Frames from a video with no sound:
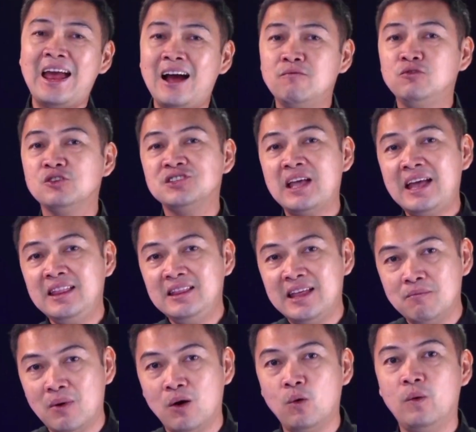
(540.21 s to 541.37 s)
But I had to
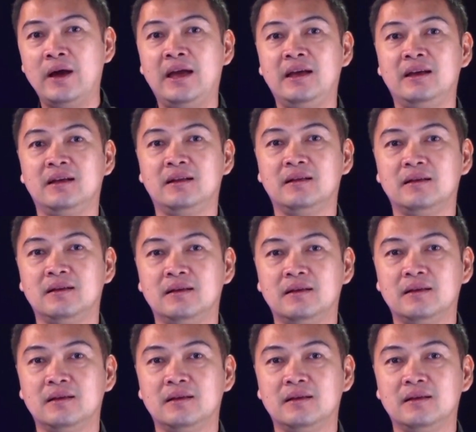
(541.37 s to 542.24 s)
send them away